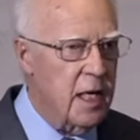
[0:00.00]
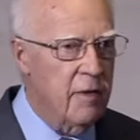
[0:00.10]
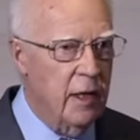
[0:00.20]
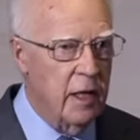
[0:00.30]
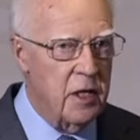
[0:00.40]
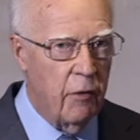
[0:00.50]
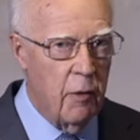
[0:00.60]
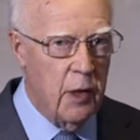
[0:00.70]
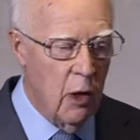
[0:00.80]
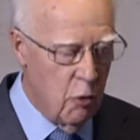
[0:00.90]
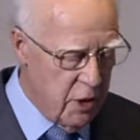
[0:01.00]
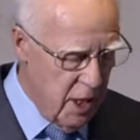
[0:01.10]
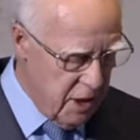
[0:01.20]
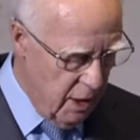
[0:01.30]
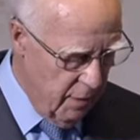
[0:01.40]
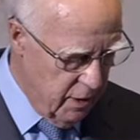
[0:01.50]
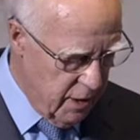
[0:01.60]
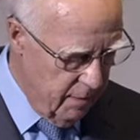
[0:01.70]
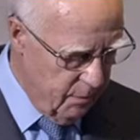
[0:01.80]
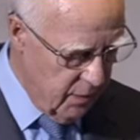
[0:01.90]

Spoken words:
evening is from the Old Testament